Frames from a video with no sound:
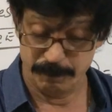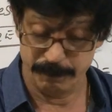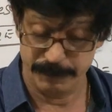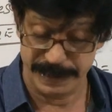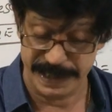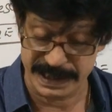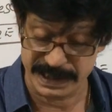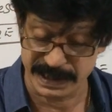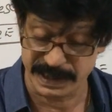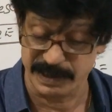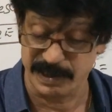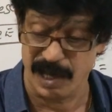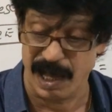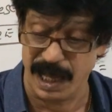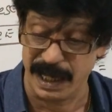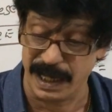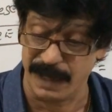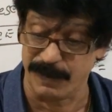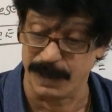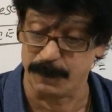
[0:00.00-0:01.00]
Based on
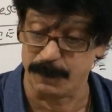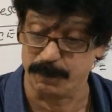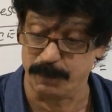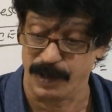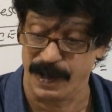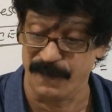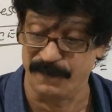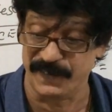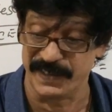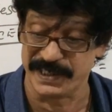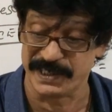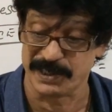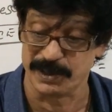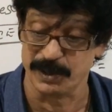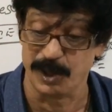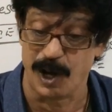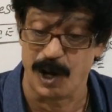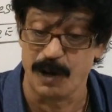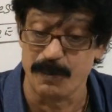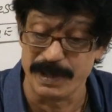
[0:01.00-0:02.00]
our profits,
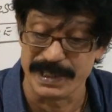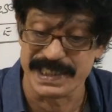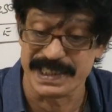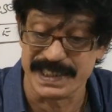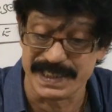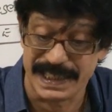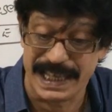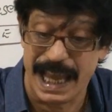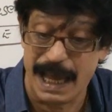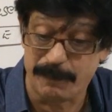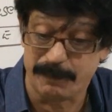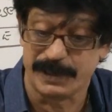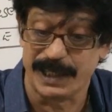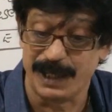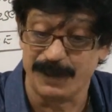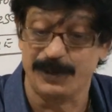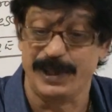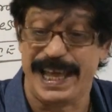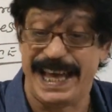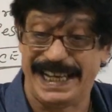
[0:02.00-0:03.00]
so how much
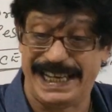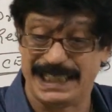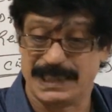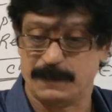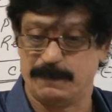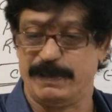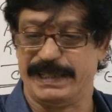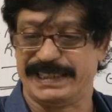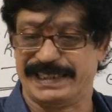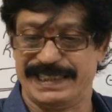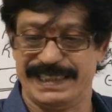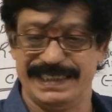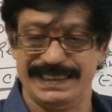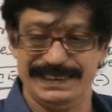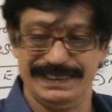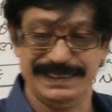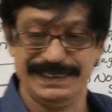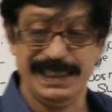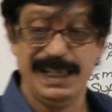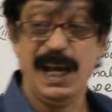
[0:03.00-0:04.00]
capital we are
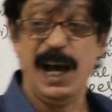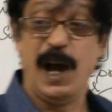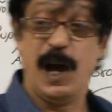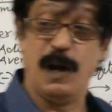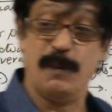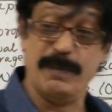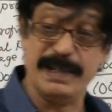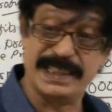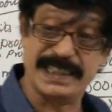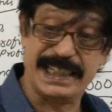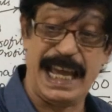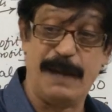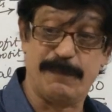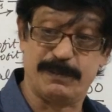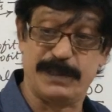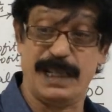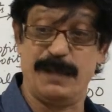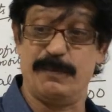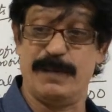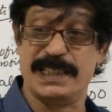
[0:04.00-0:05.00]
expecting? How much
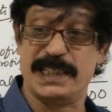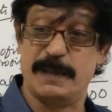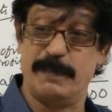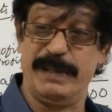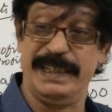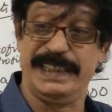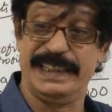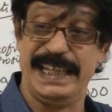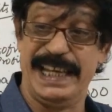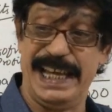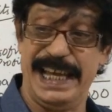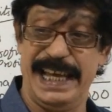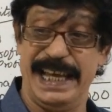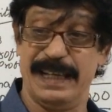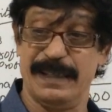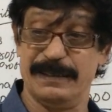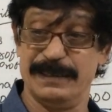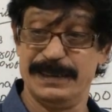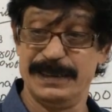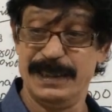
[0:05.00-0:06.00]
capital must be
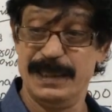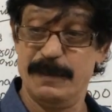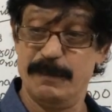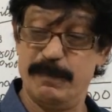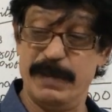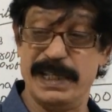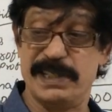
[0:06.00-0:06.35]
there?